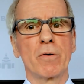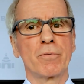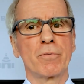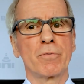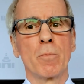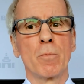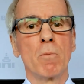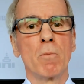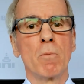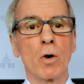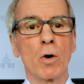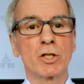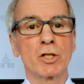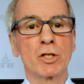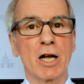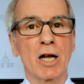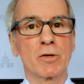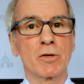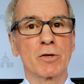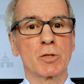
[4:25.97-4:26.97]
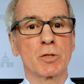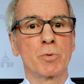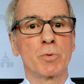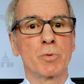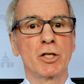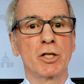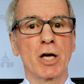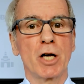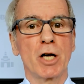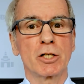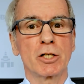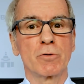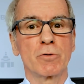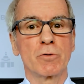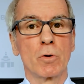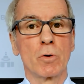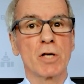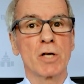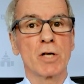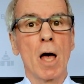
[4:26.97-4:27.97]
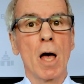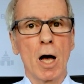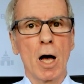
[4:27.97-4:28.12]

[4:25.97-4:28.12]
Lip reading: from more generous depreciation rules,